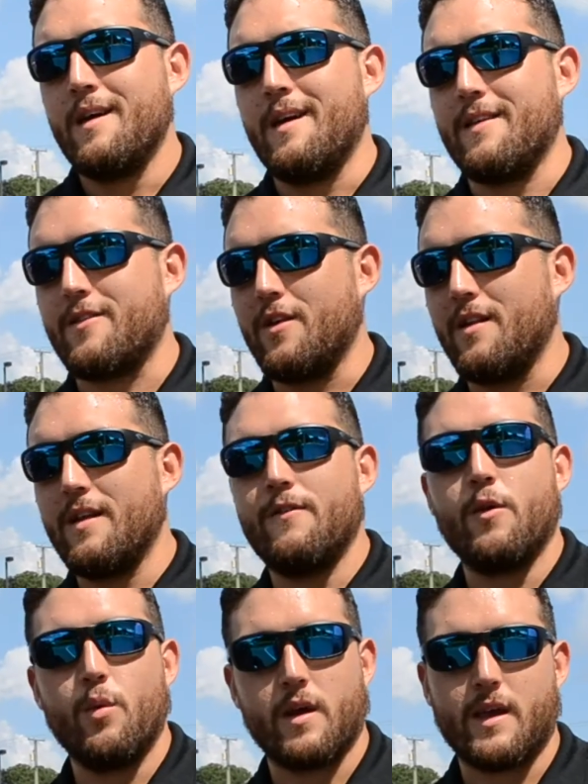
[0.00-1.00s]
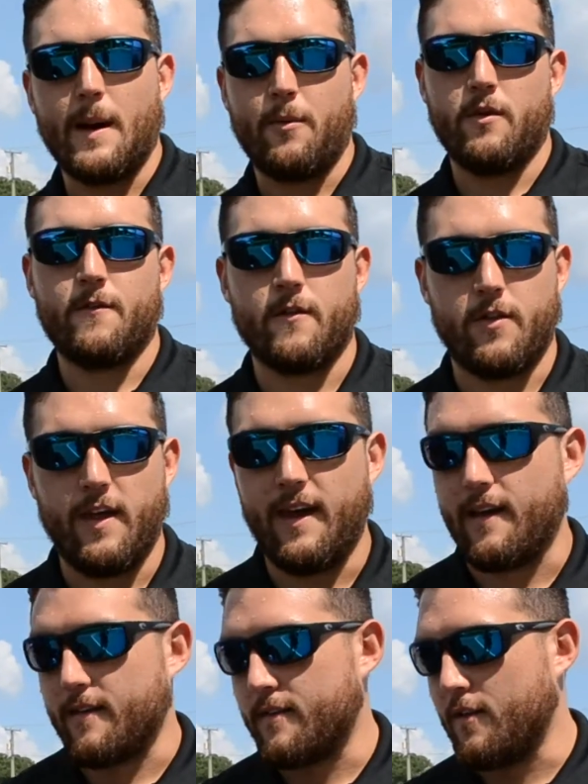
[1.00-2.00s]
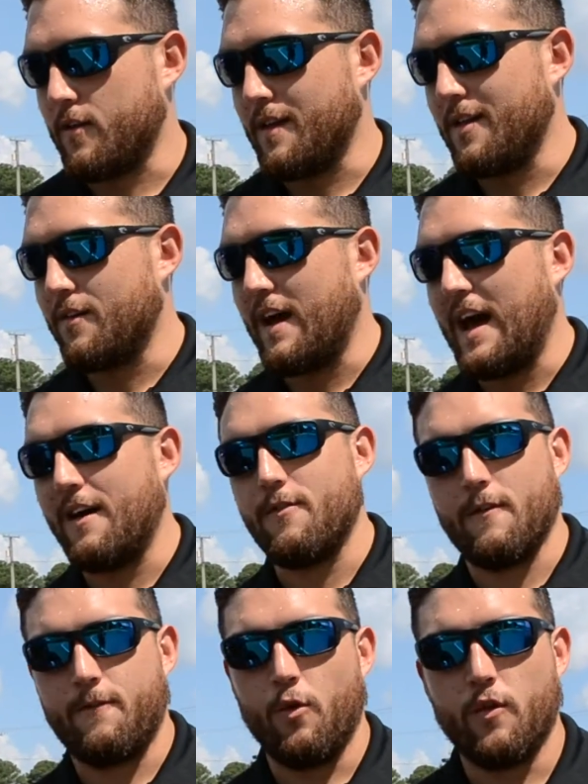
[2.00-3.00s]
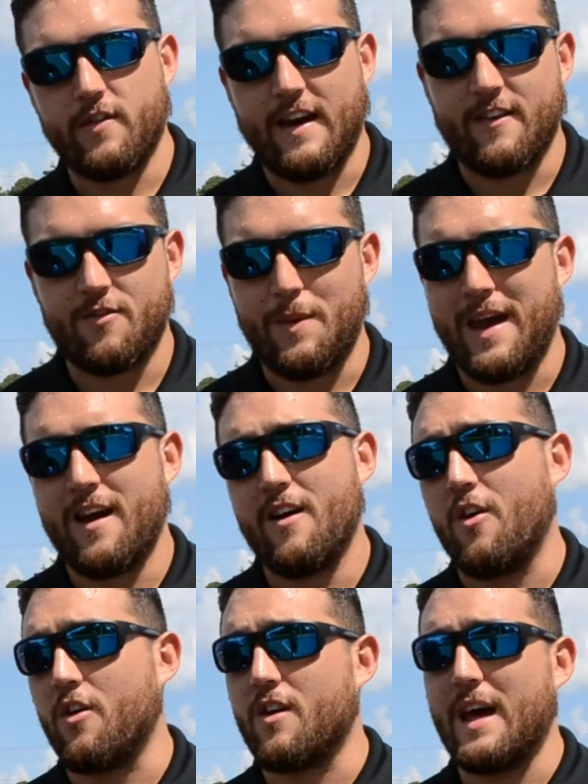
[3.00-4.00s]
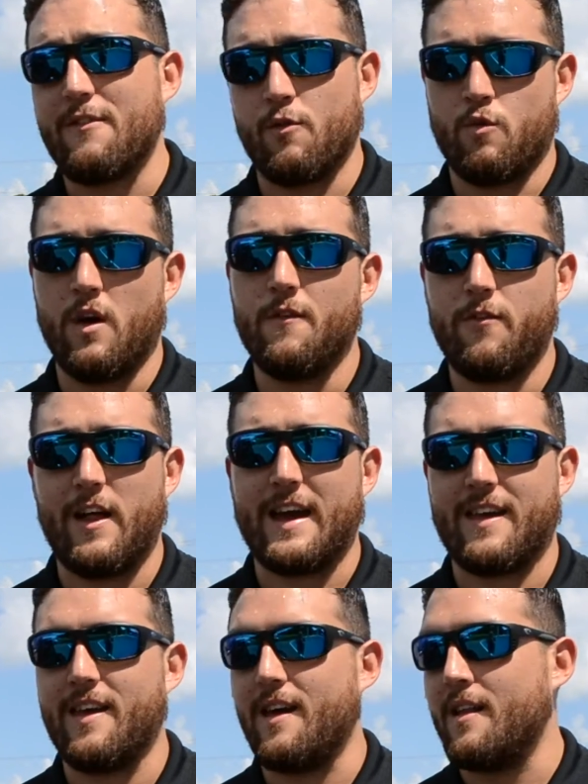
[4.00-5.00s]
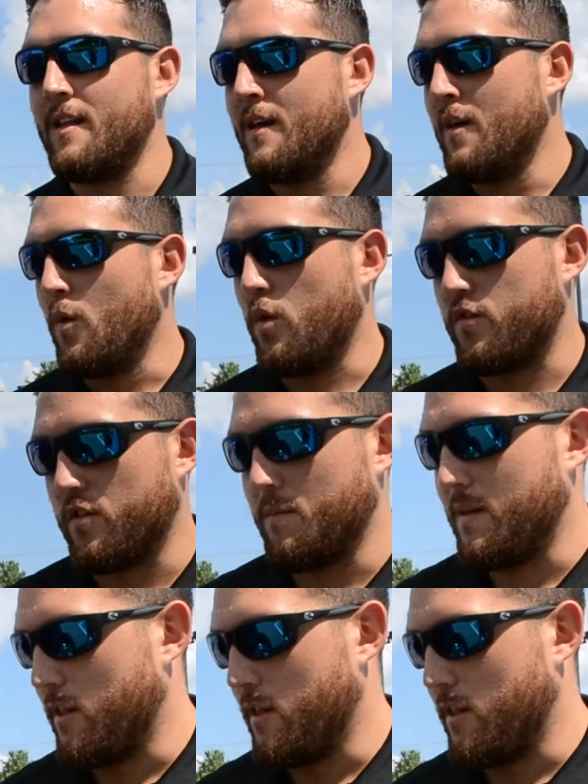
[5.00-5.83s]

it's going to leave you with a couple different things. You can either have a full-size spare, or you're going to have a run flat kit, which is going to be